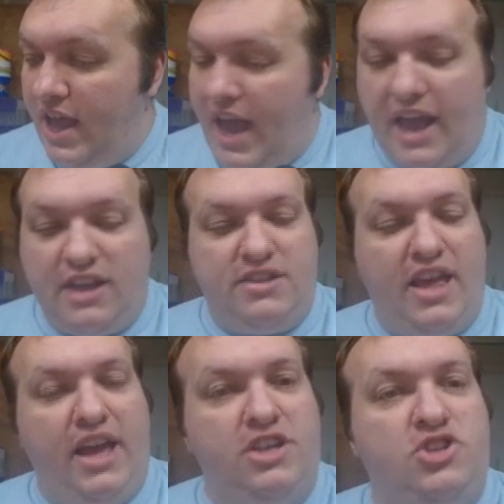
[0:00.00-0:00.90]
As
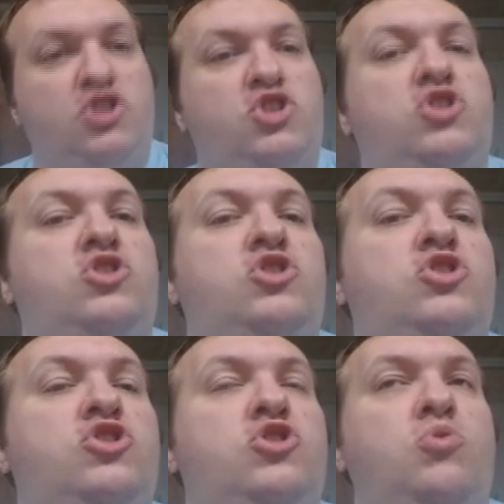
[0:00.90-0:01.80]
they
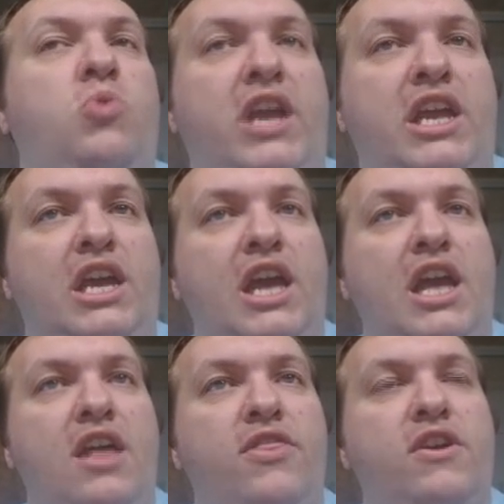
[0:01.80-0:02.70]
swing
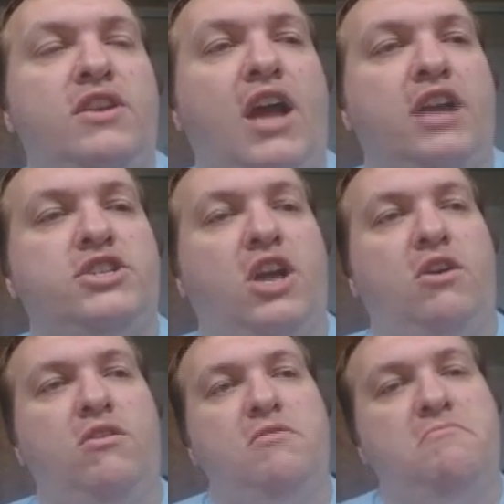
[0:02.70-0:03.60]
their
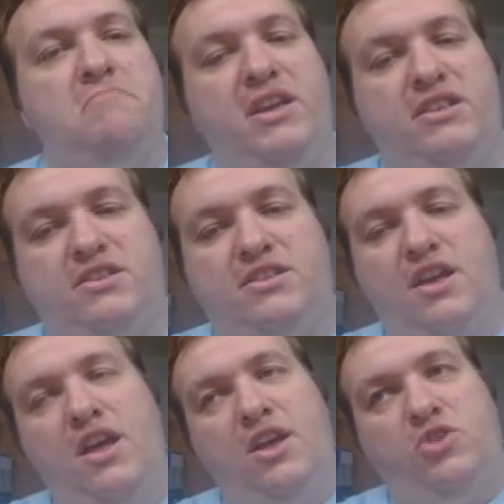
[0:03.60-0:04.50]
Dashko, miss,
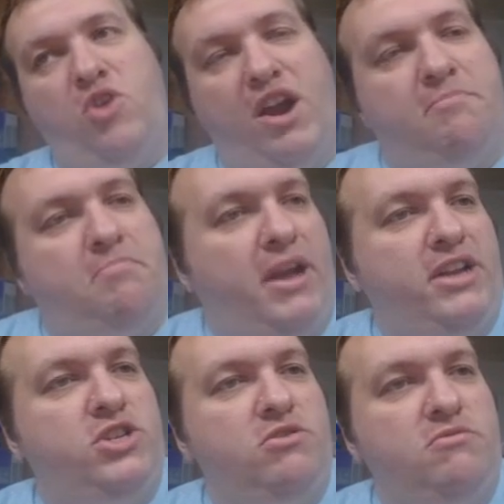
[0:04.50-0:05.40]
try to
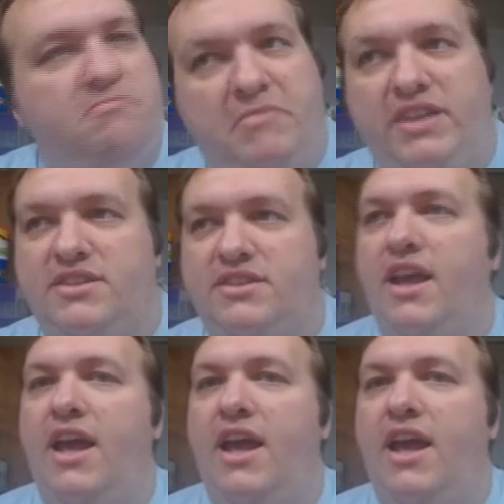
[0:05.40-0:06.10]
bite you, miss,